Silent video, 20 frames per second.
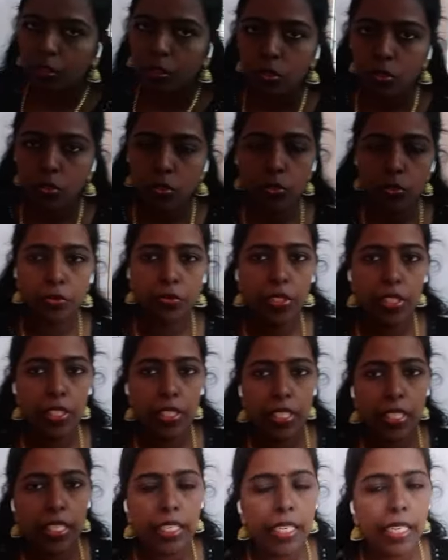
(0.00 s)
So
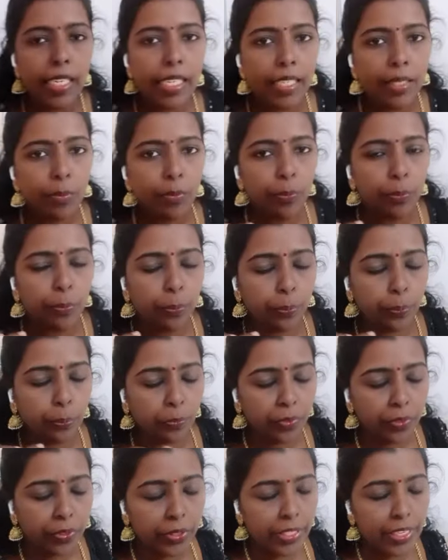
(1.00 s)
physical
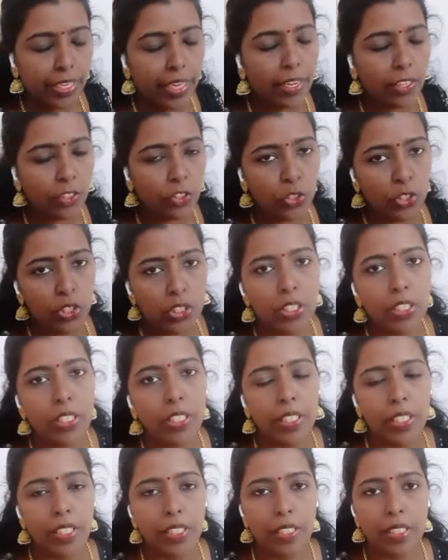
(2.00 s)
reaction
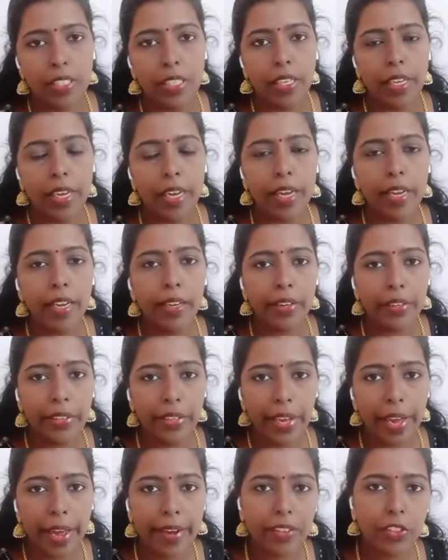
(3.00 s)
is a
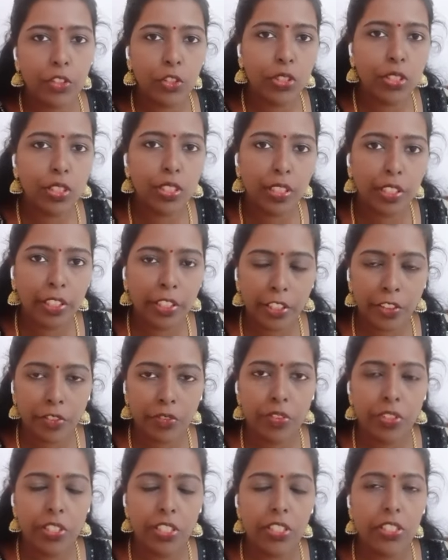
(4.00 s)
reaction in
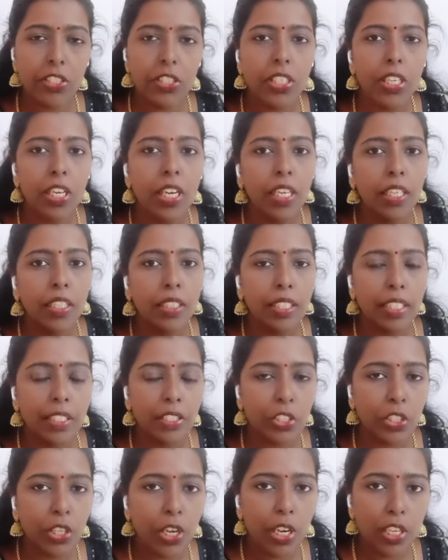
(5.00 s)
which
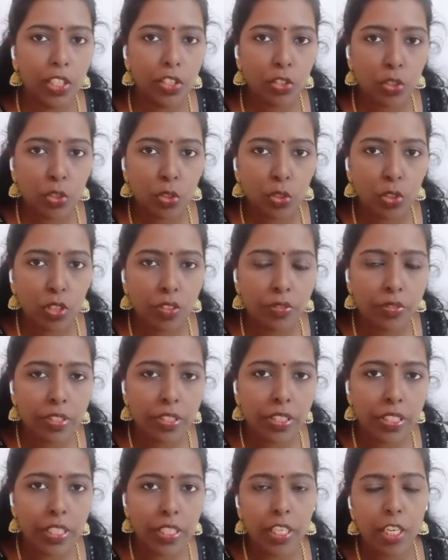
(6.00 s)
the change to the
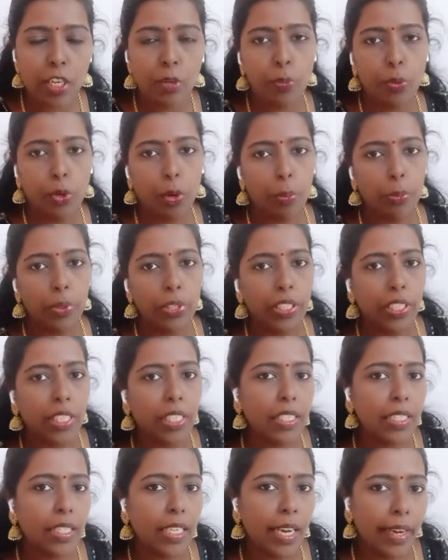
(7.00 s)
physical
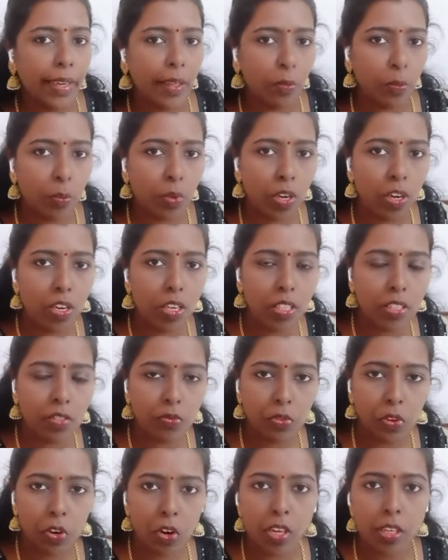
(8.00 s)
properties like mass,
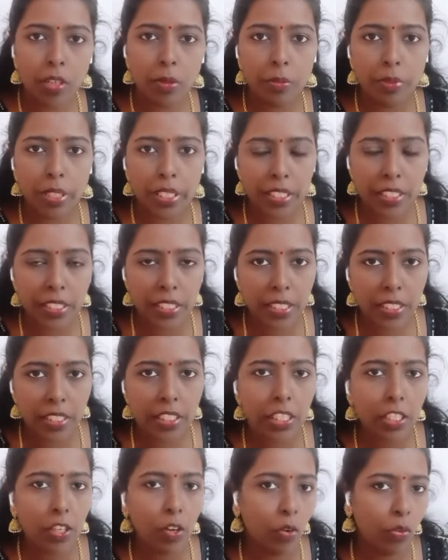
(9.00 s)
volume,
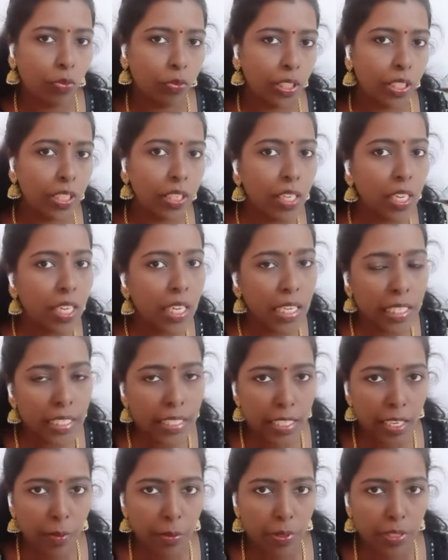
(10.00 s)
density of the
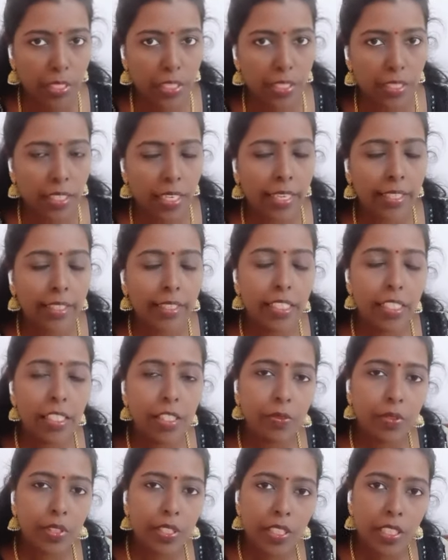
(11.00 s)
substance, and this
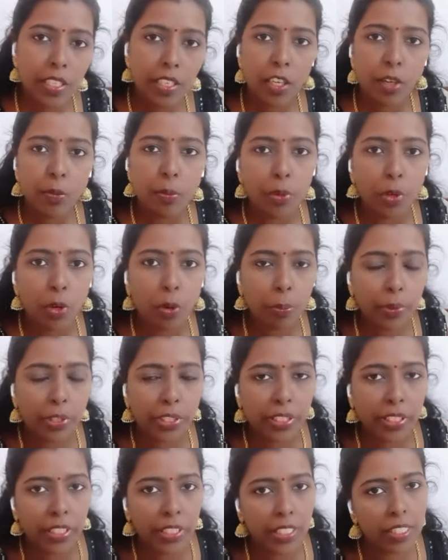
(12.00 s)
physical
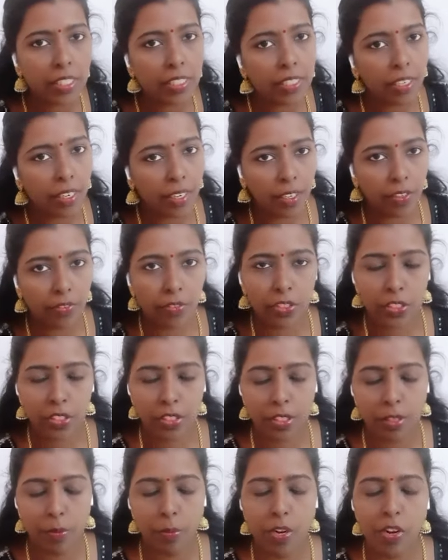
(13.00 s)
property is
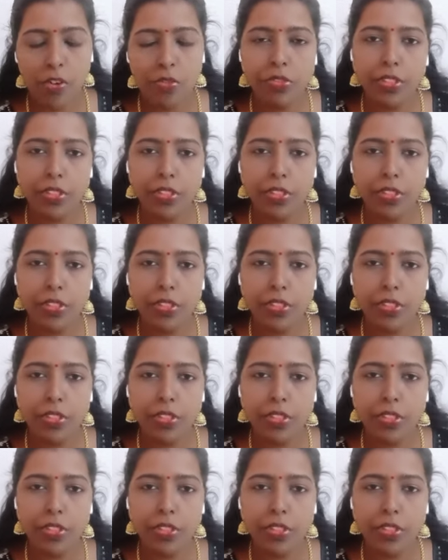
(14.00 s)
reversible.